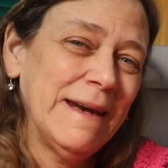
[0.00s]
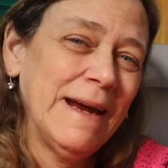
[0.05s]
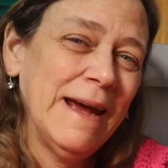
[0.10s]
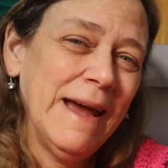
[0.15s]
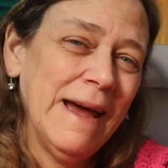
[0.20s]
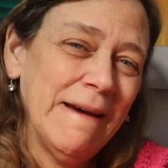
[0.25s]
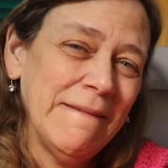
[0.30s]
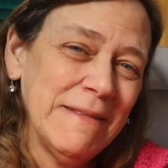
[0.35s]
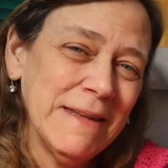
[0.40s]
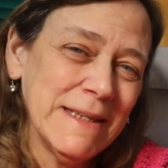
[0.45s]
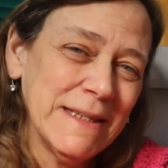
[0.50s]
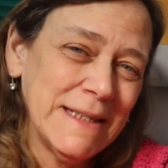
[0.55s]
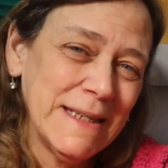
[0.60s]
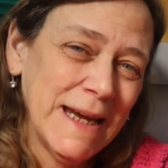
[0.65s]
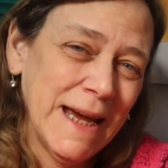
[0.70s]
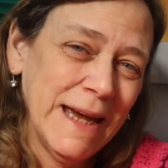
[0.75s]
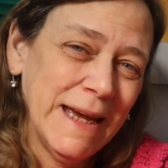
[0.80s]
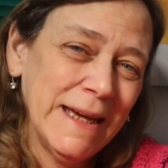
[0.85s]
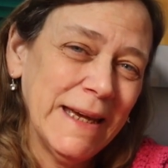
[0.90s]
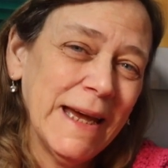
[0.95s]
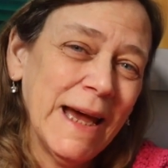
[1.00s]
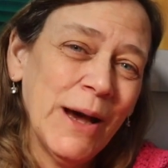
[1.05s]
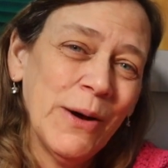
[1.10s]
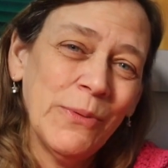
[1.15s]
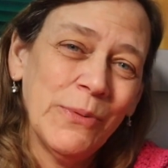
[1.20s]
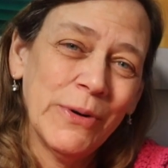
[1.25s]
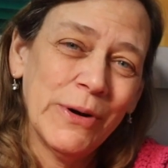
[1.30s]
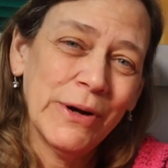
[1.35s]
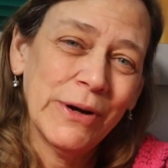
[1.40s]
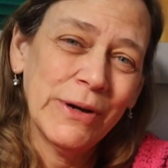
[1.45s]
that I have this tank at
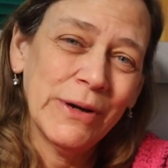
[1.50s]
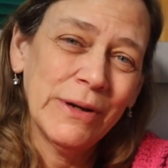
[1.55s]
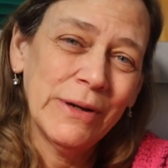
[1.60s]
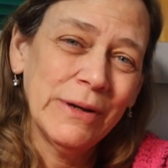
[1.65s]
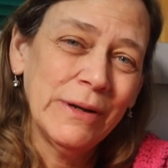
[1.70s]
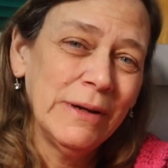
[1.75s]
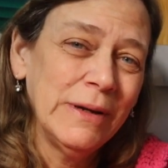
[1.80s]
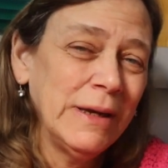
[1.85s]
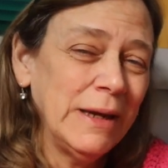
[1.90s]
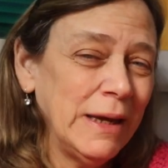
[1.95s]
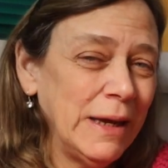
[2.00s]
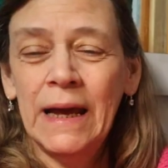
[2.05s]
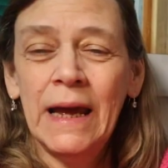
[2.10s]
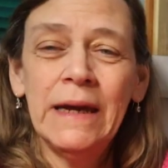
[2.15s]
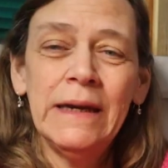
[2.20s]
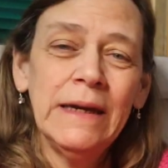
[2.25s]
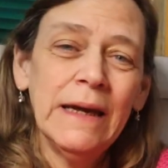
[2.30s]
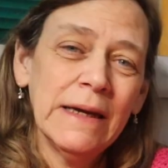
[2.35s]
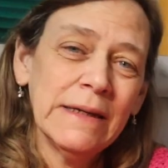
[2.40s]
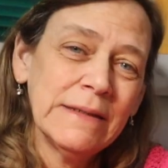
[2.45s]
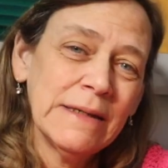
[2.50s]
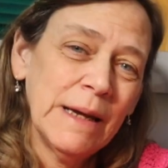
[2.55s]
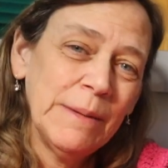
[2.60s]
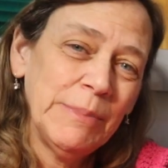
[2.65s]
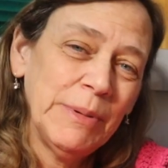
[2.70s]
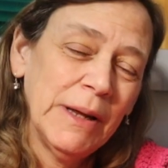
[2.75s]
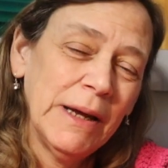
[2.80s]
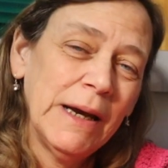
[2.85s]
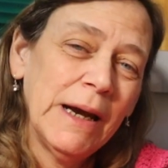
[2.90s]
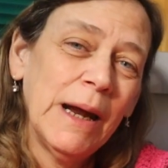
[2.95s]
work. And yes, I
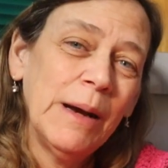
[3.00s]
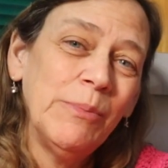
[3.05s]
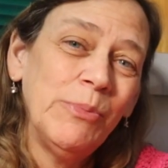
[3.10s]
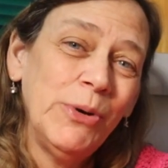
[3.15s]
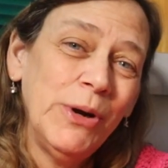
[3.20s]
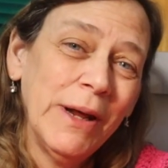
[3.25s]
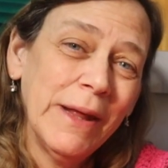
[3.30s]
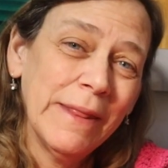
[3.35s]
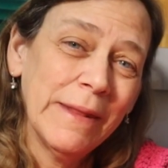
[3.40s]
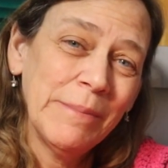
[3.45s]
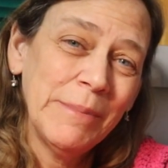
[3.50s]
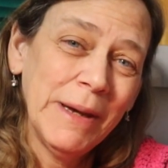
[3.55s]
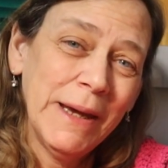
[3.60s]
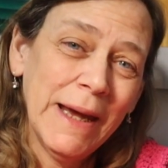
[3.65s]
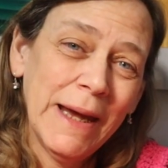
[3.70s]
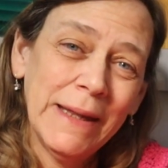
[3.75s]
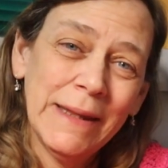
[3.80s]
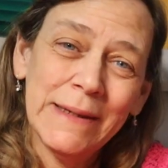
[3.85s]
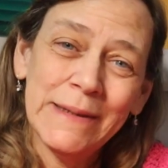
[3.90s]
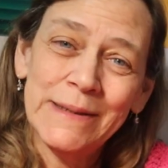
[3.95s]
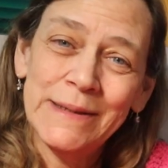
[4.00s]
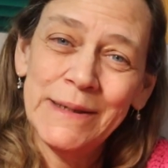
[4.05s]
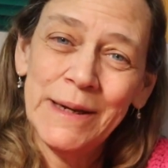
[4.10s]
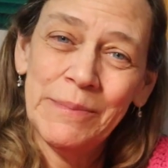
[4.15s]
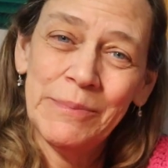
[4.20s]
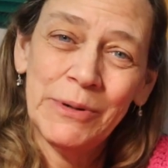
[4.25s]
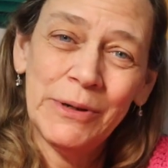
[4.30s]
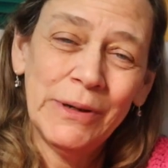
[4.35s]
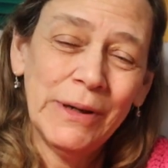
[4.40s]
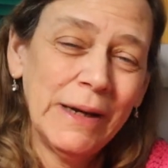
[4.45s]
plan on breeding them again this
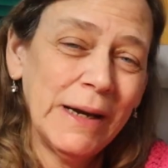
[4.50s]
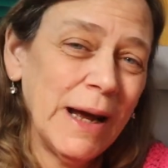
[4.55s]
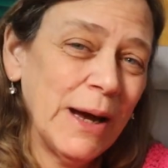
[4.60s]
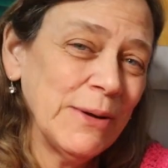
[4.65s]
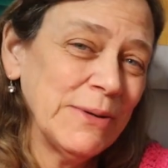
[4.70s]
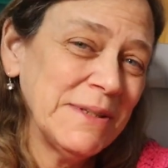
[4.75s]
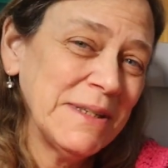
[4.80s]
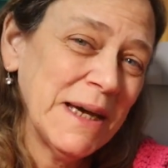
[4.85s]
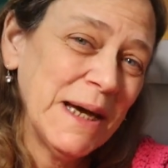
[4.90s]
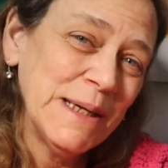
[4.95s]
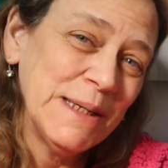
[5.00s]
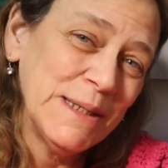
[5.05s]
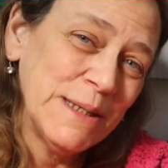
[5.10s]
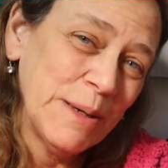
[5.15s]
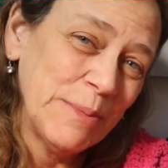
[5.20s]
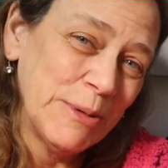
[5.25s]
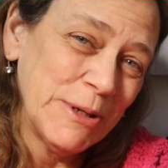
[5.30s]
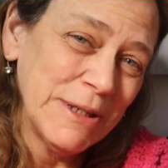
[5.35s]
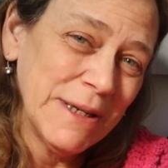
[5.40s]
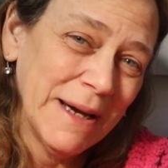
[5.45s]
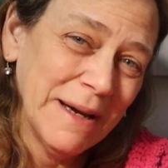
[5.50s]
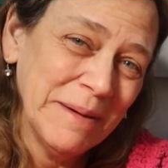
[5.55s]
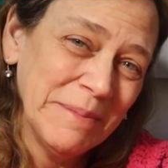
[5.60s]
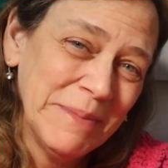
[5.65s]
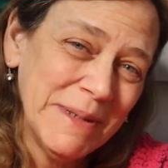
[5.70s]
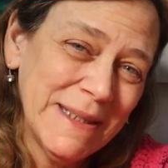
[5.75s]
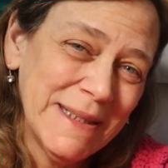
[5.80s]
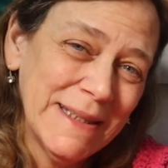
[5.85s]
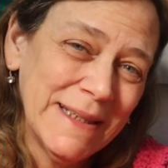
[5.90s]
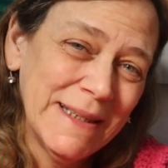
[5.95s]
summer in outside summer
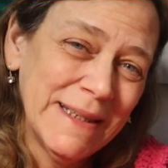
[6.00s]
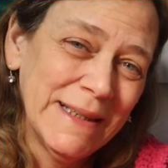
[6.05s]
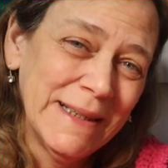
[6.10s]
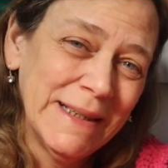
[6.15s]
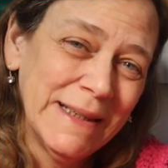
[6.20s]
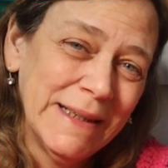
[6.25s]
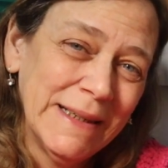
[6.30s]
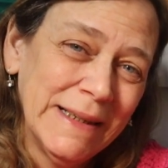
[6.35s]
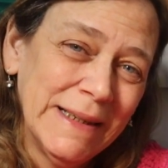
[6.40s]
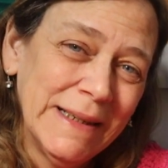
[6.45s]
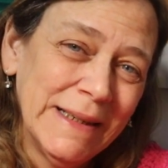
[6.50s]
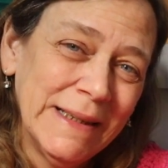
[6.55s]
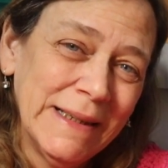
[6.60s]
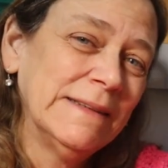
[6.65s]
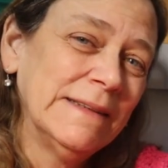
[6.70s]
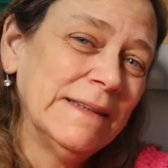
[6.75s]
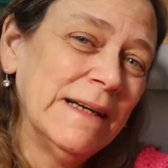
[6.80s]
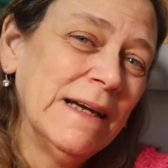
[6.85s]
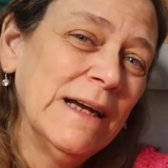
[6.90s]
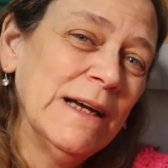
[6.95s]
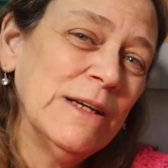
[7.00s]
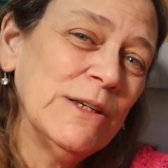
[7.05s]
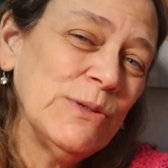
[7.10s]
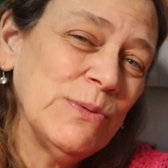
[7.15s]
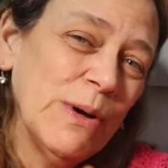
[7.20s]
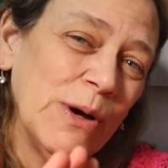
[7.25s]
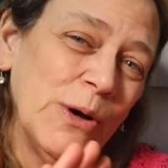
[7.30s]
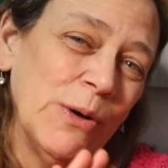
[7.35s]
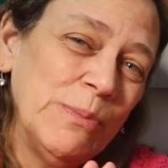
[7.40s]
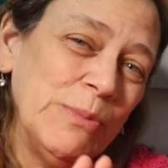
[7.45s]
tubs.
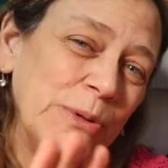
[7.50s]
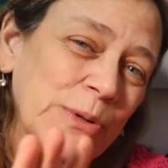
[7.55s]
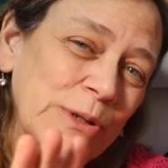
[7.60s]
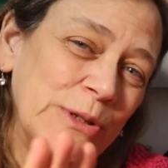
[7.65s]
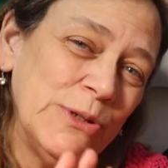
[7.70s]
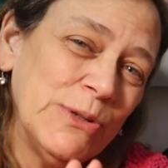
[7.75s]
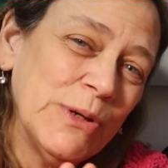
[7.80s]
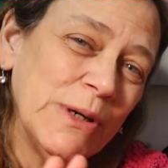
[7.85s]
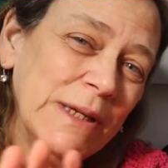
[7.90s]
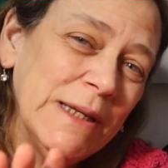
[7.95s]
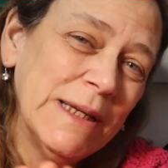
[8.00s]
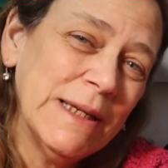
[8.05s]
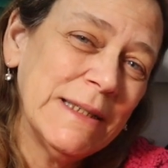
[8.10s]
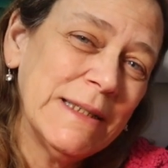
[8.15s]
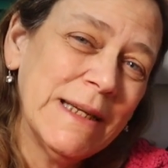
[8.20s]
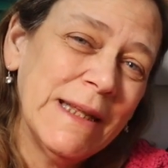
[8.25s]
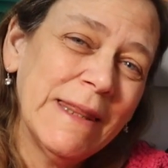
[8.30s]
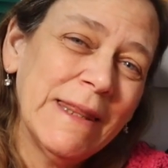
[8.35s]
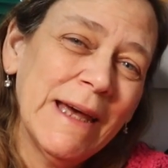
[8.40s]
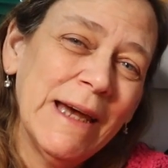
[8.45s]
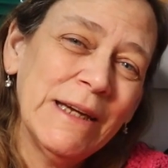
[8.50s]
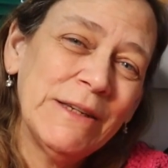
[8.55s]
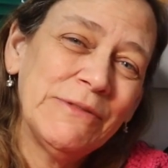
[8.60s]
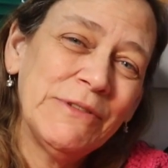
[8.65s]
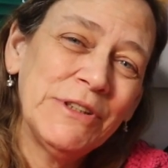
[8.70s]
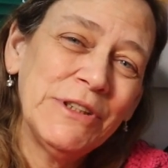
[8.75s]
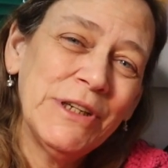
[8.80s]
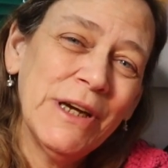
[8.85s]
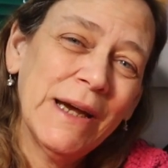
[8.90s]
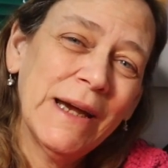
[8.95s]
So I hope you enjoyed this, and thanks
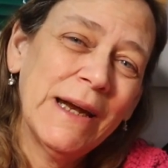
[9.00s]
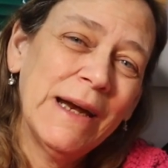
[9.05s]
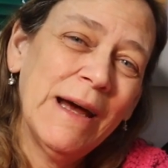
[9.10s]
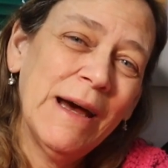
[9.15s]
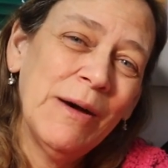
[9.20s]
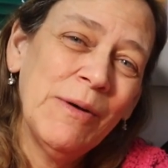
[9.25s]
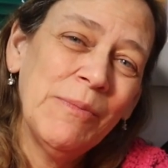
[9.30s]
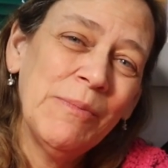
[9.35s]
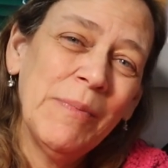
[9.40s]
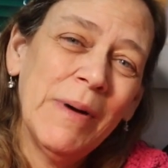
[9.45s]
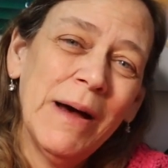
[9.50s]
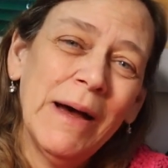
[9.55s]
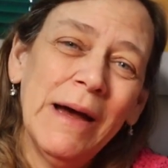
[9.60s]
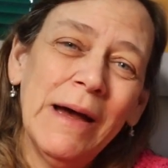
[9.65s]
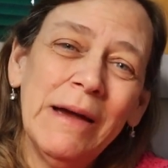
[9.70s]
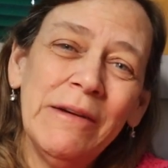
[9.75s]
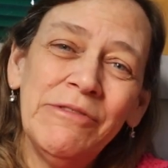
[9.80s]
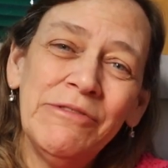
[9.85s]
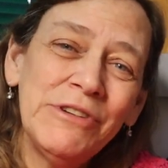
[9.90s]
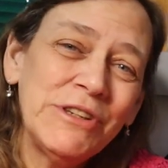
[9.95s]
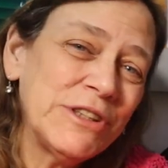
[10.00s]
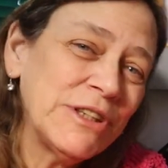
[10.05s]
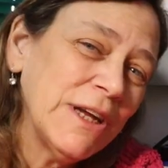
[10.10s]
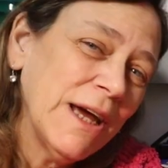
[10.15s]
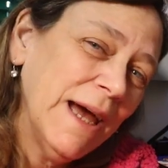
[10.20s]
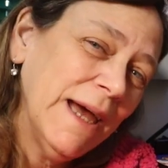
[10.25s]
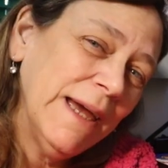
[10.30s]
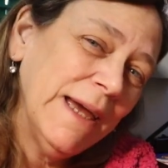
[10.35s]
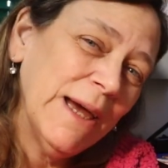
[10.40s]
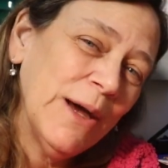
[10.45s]
for checking out my fish
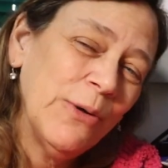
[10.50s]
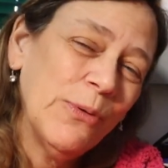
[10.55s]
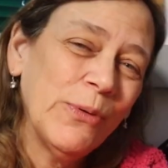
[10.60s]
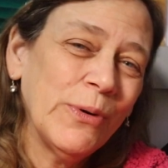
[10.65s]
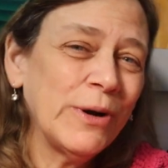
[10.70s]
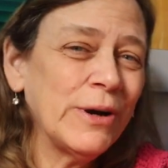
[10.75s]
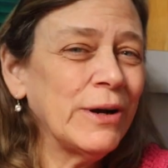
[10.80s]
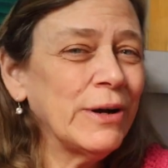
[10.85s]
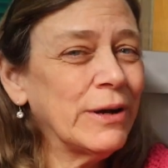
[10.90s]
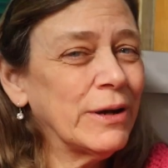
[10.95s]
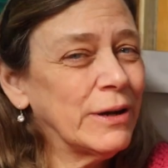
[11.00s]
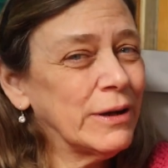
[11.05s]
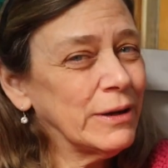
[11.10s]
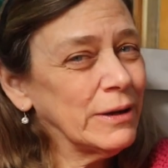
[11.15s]
tank at work